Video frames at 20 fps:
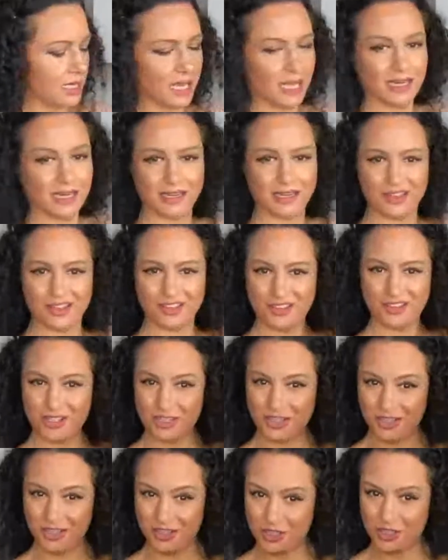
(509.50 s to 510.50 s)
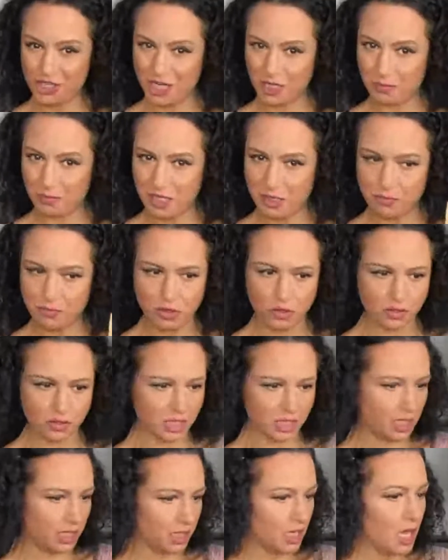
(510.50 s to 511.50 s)
peas, and the
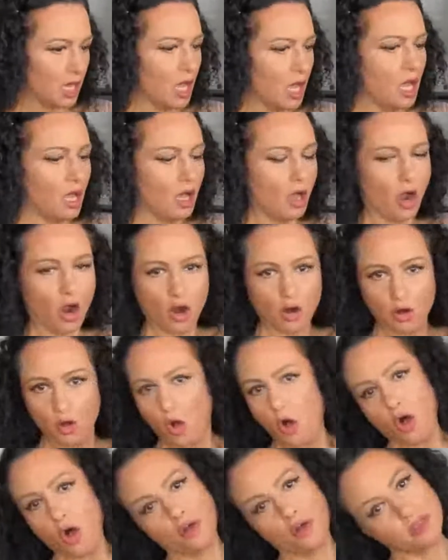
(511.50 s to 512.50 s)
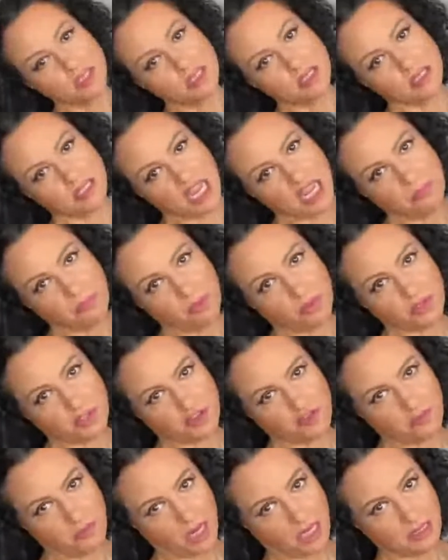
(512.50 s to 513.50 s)
chickpea protein are all
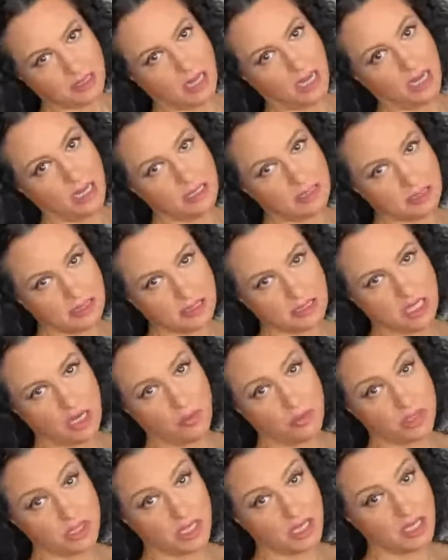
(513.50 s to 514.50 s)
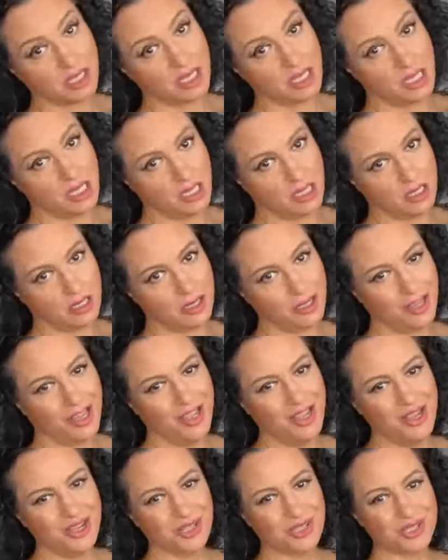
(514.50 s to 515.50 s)
staples of my diet since I was a
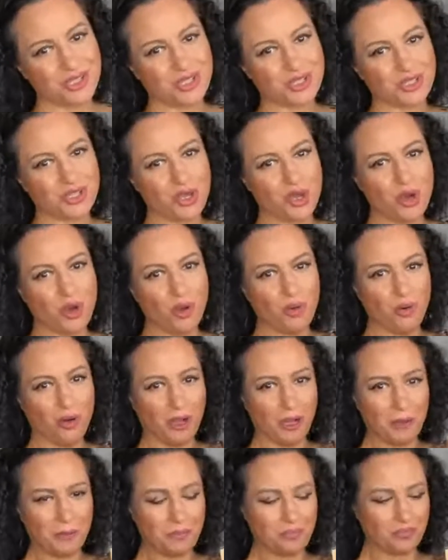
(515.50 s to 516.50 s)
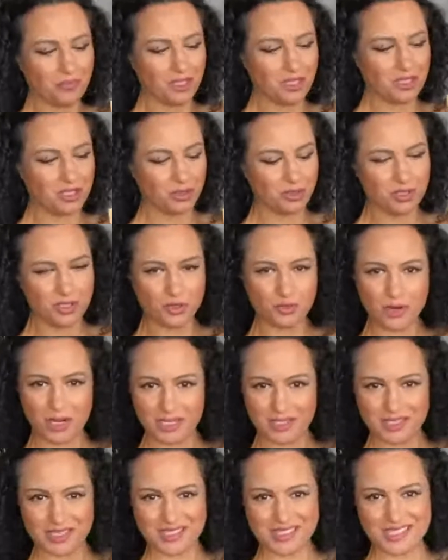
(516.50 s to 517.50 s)
kid.
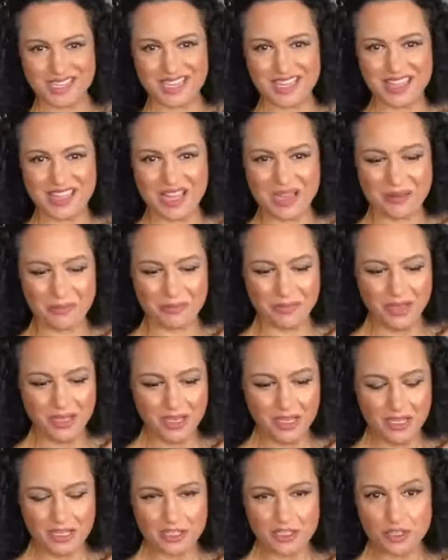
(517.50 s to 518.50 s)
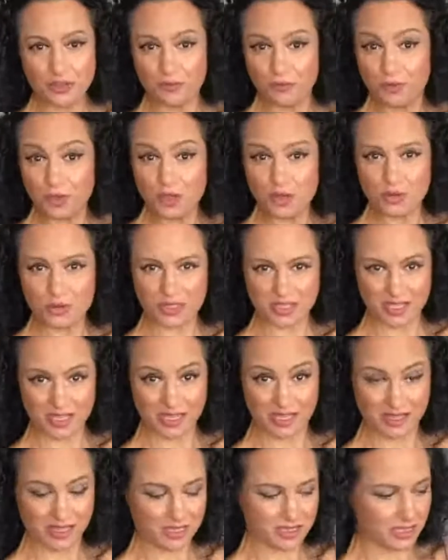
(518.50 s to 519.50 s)
So so it's great to see them
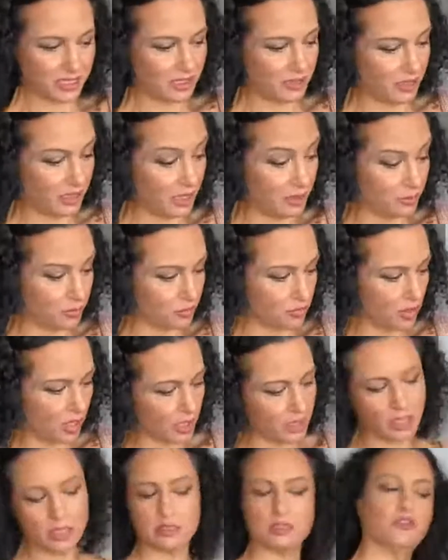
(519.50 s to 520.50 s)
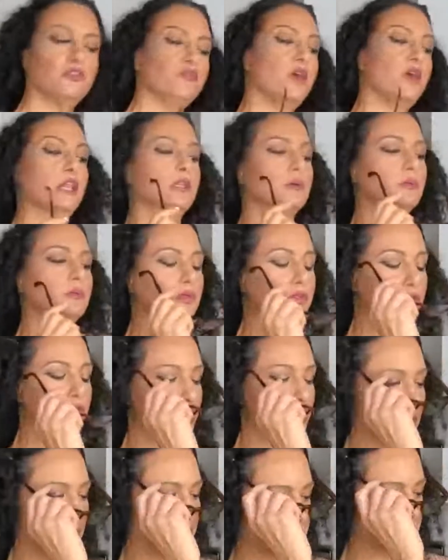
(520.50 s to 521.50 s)
diffuse like this in products
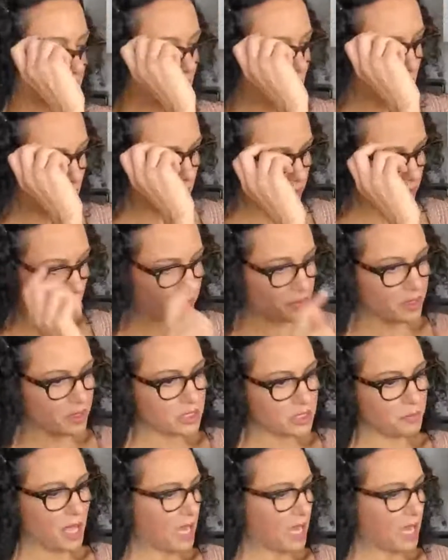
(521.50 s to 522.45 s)
available to us.